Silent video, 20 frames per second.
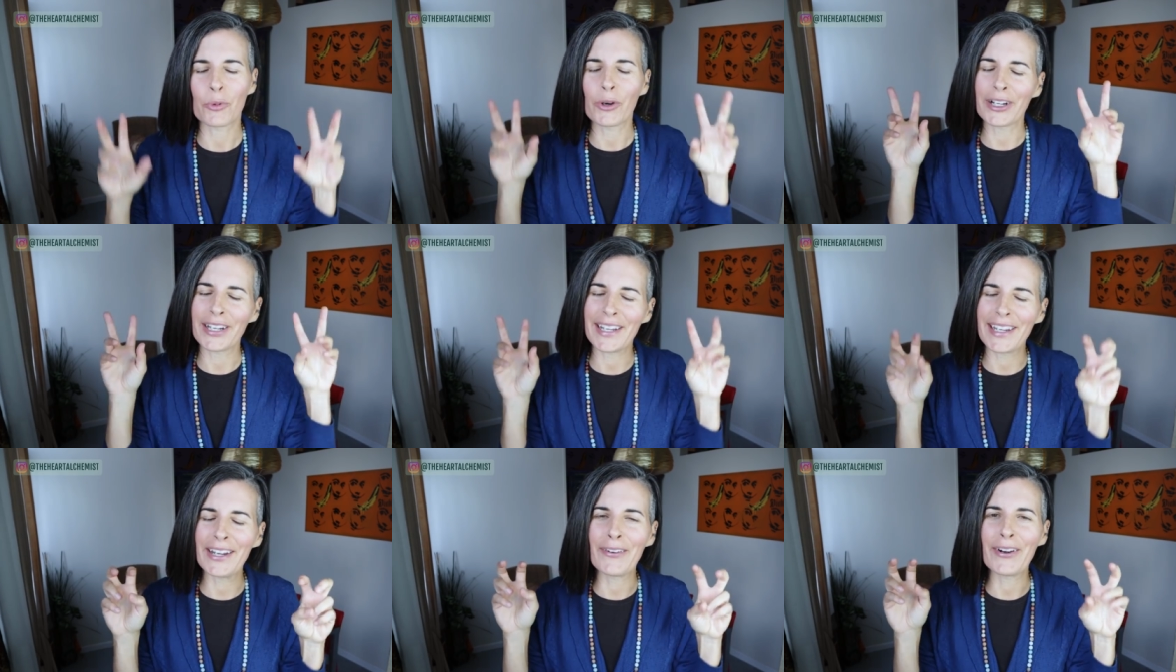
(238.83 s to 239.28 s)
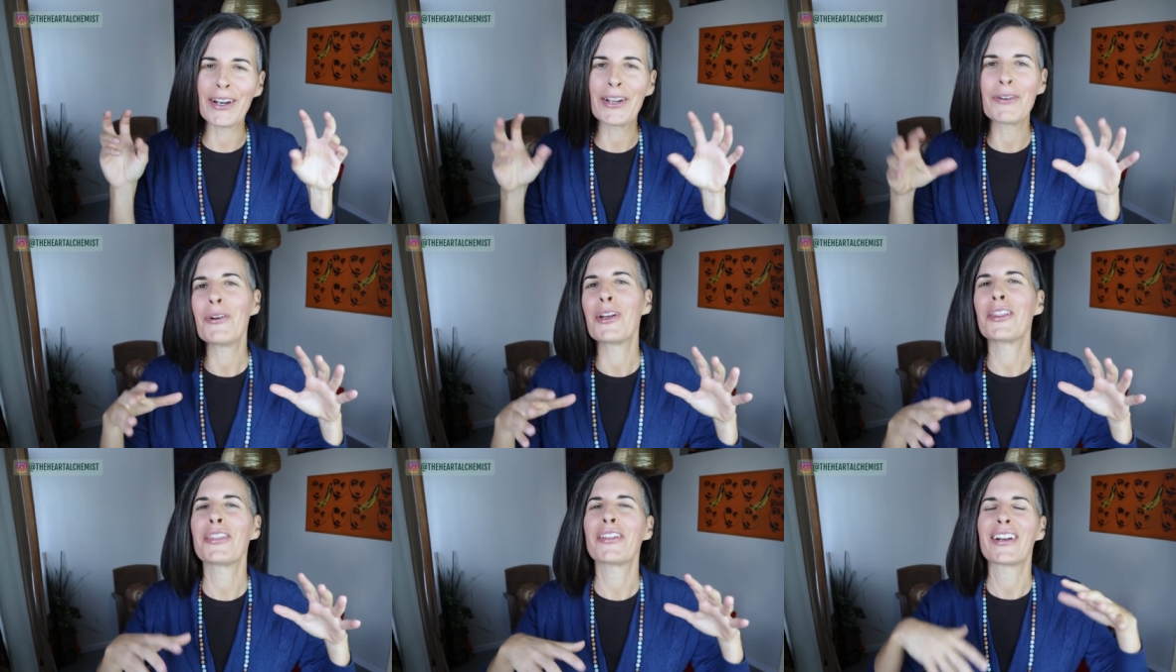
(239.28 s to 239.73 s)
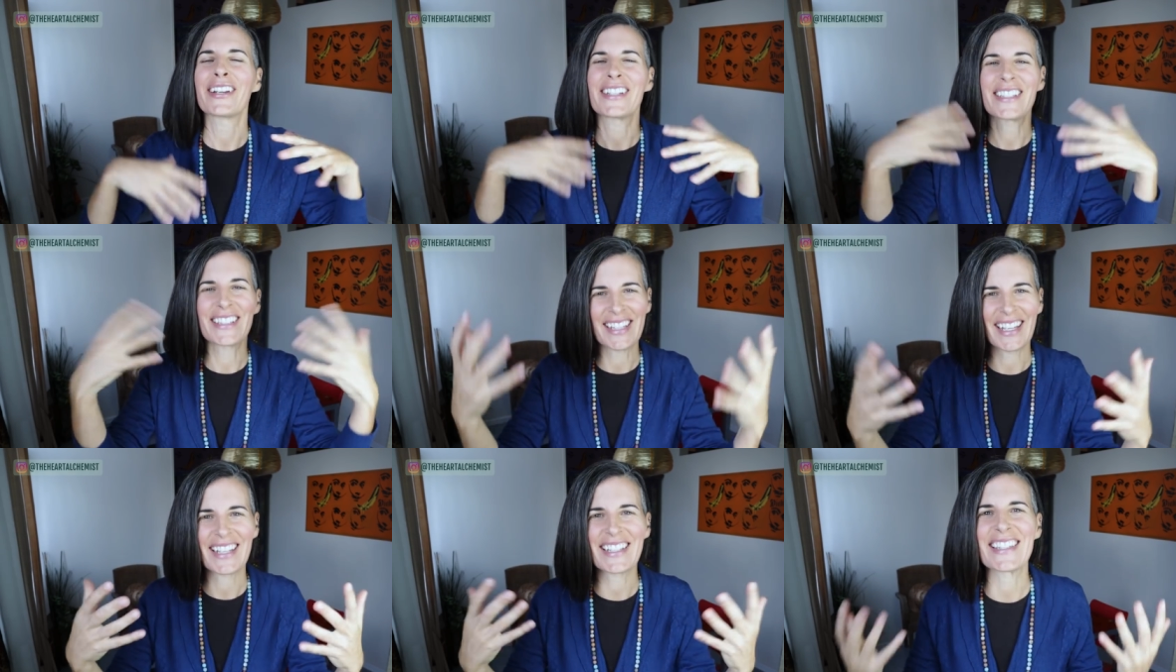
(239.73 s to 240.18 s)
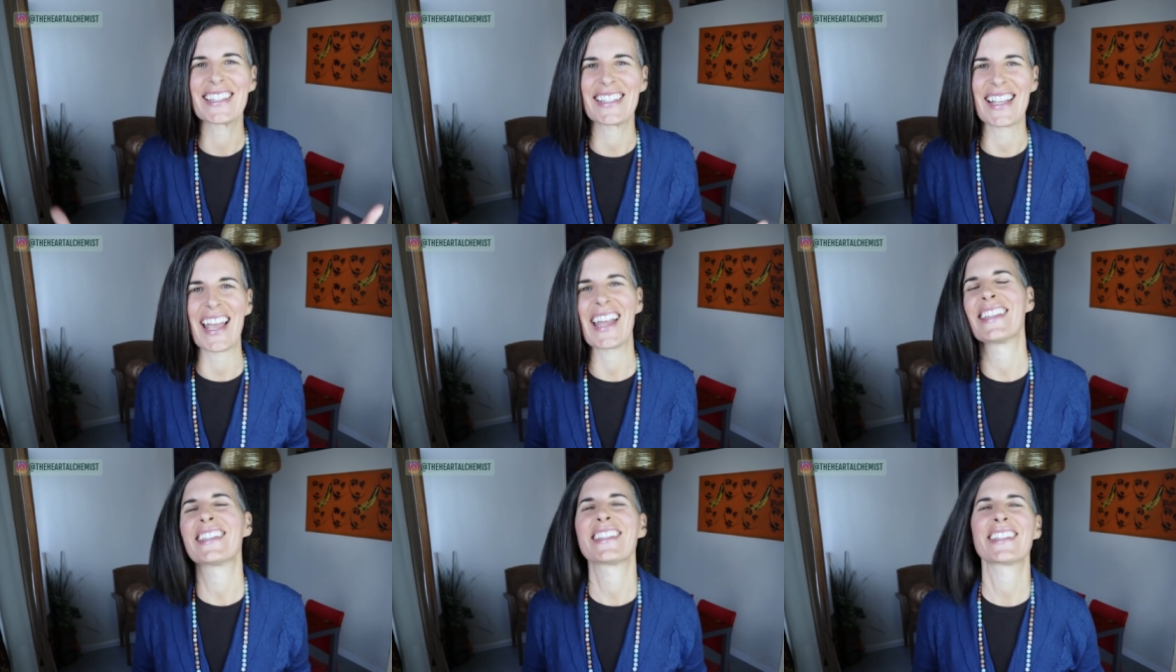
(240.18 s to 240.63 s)
we're hearing with our sixth
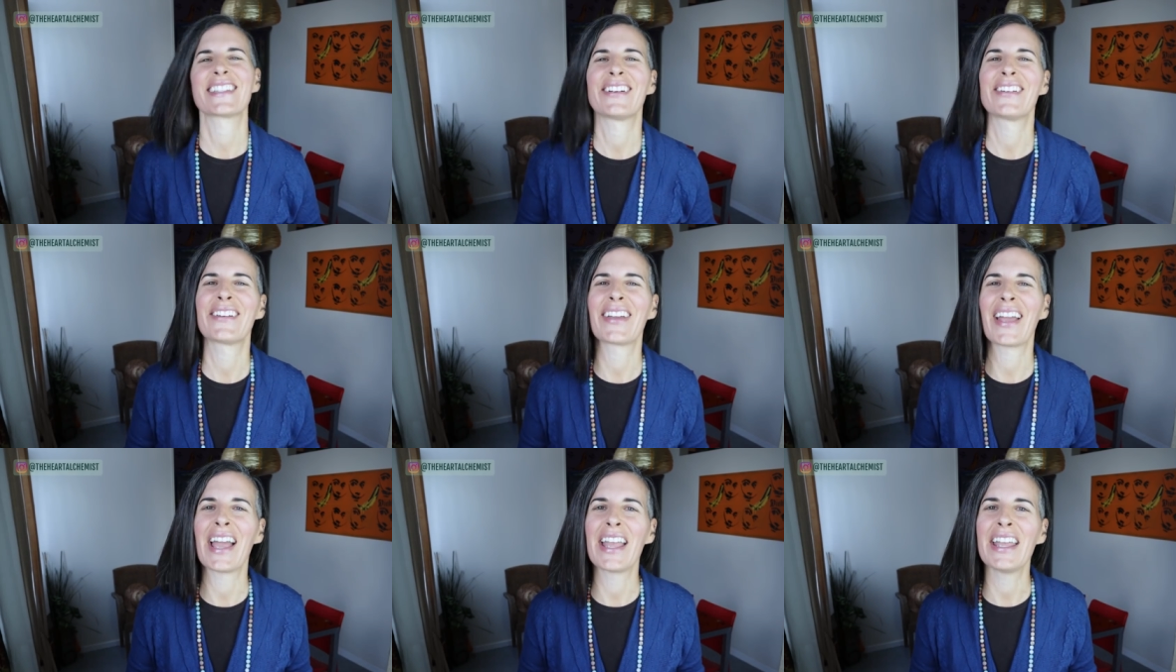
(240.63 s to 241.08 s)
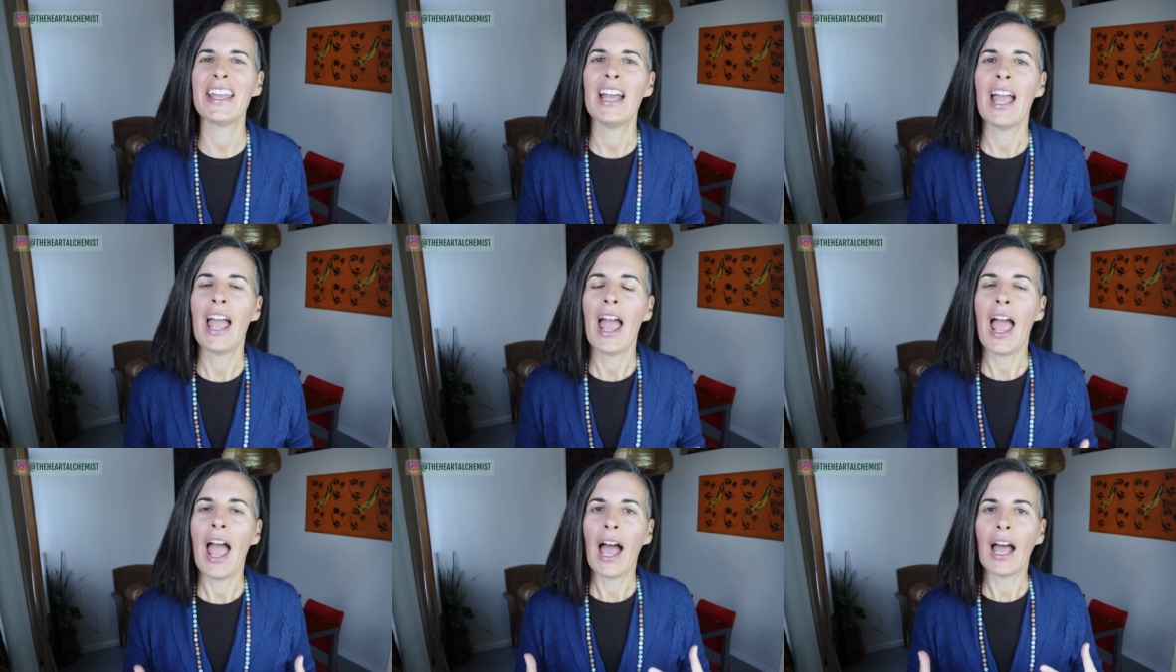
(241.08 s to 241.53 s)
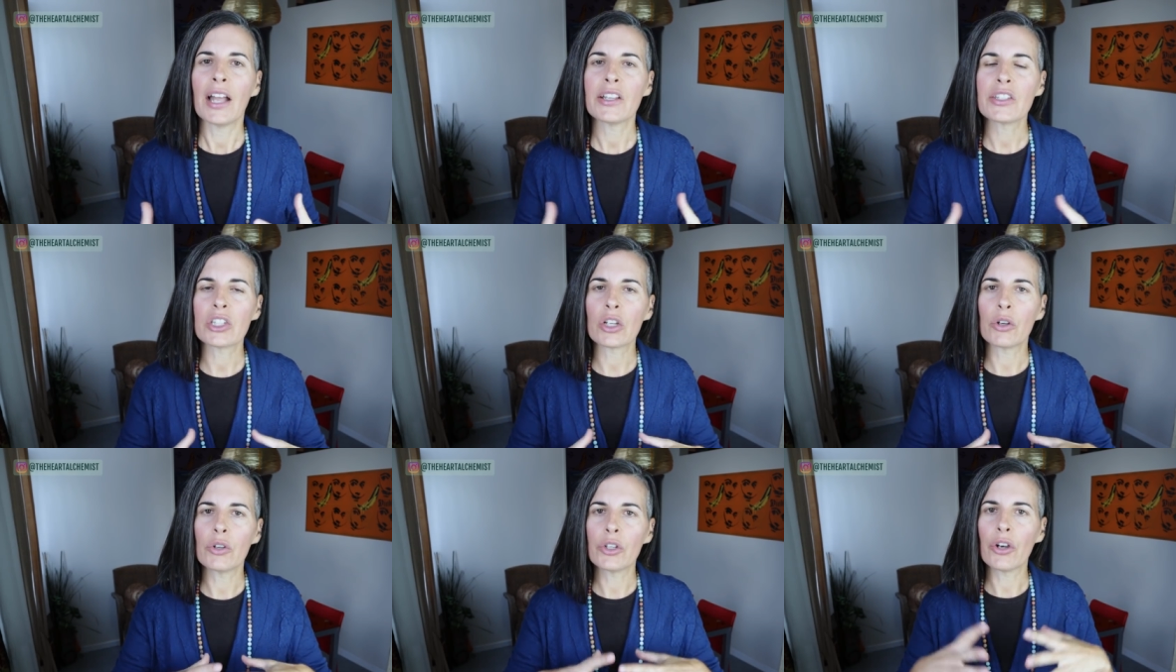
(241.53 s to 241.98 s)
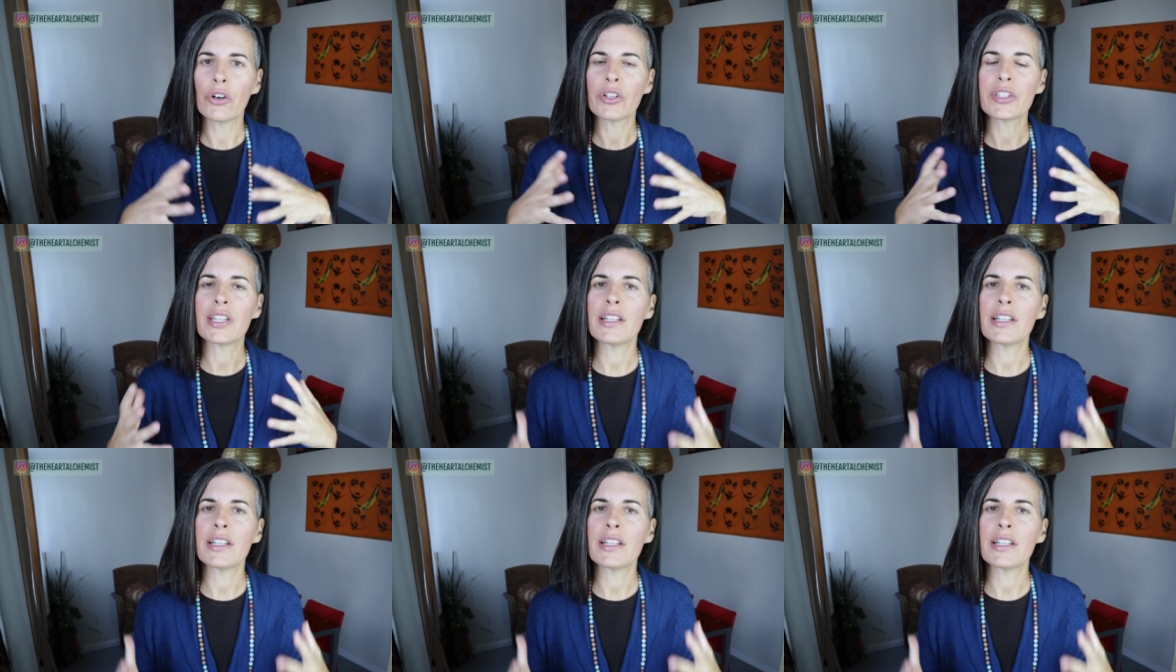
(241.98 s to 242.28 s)
sense, okay? And so your